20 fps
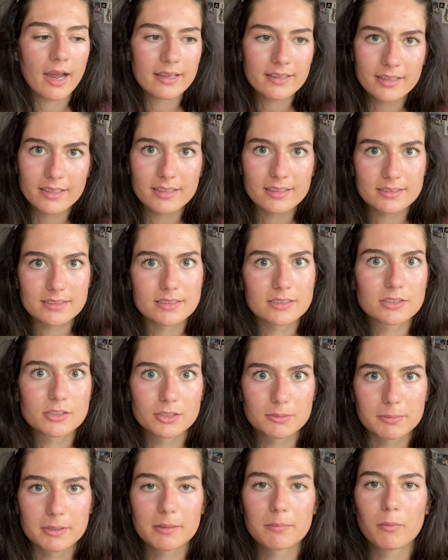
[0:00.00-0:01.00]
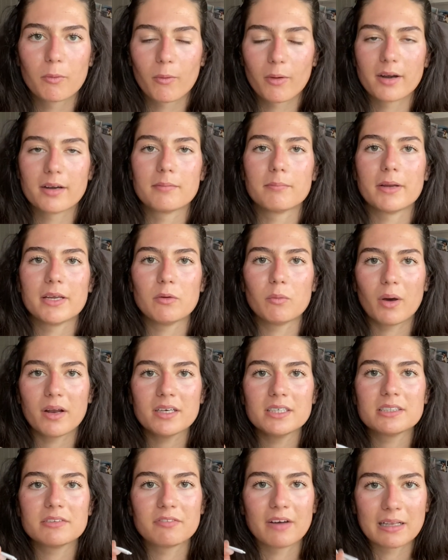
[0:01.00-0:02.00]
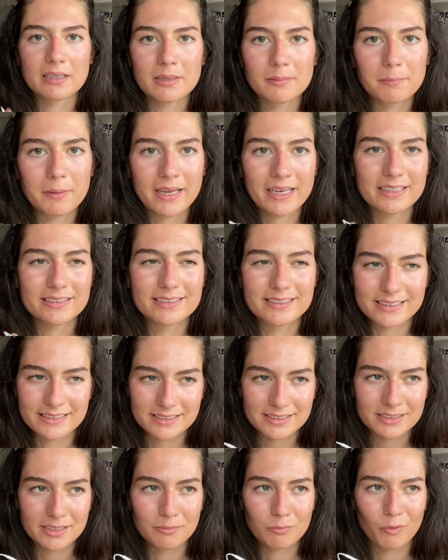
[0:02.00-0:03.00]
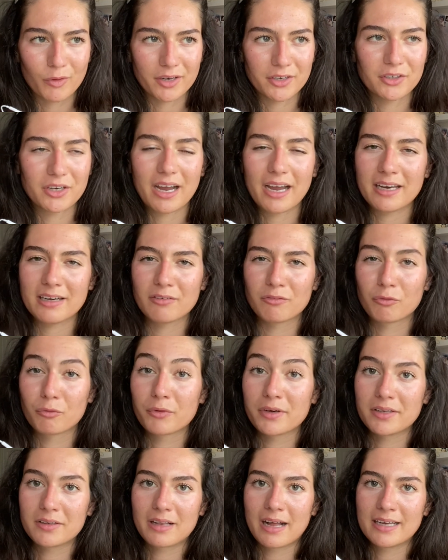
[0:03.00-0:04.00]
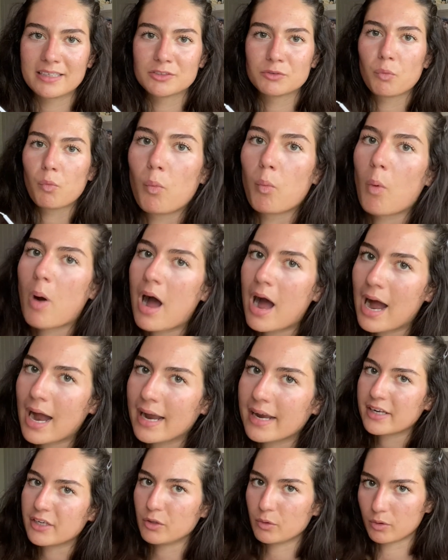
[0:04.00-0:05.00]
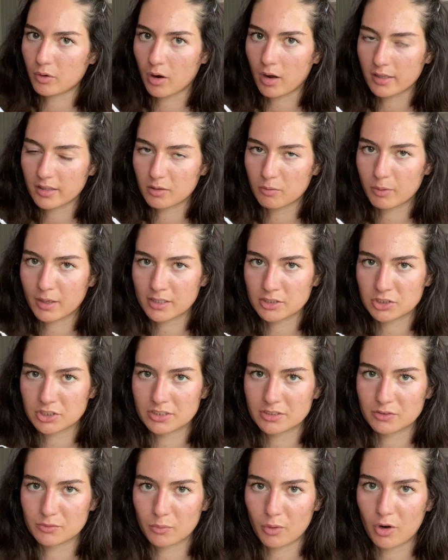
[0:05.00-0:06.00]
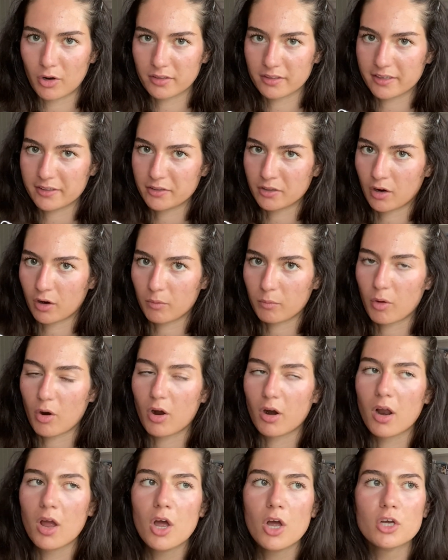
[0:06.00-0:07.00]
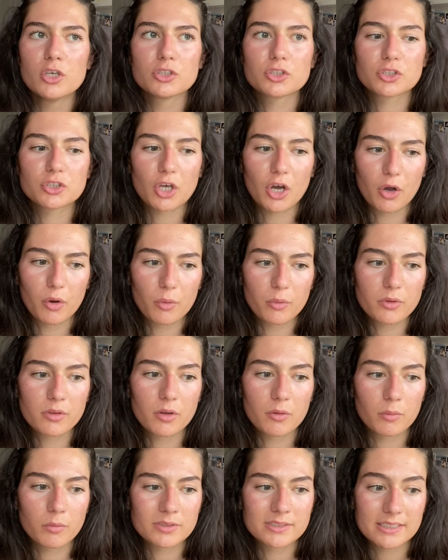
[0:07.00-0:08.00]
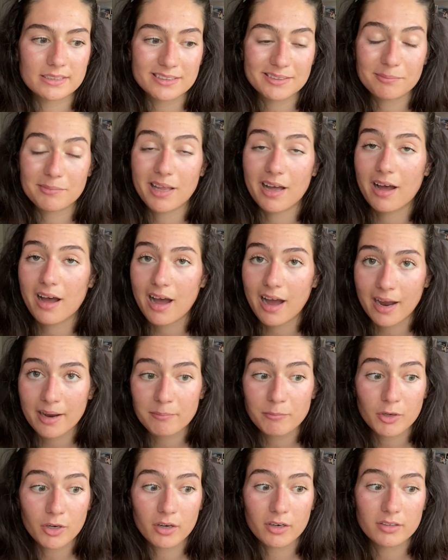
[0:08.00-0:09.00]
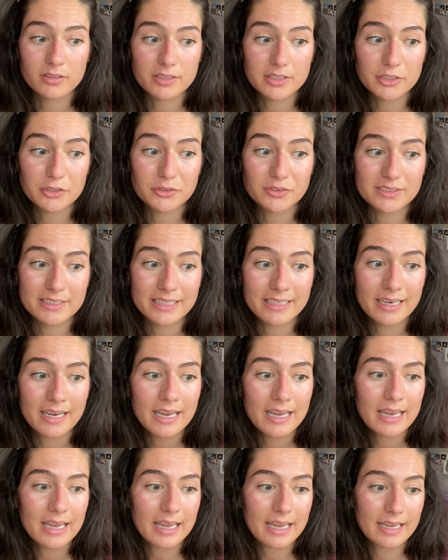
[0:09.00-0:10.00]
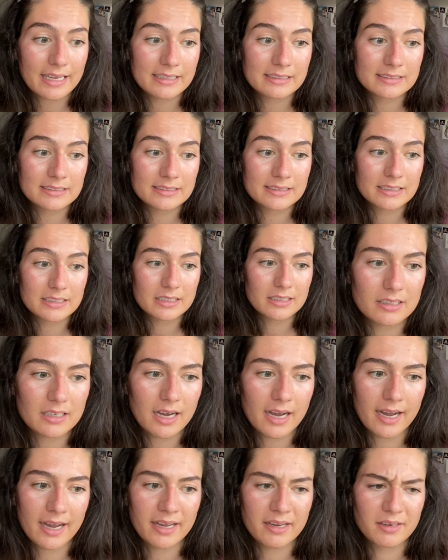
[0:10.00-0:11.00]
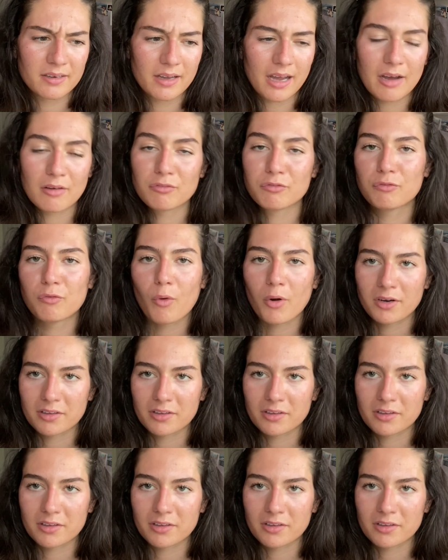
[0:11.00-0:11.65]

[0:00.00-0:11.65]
think this is super important, but you want to develop a system where you kind of realize why you got the questions wrong that you got wrong. So the system that I'm currently using is I have 4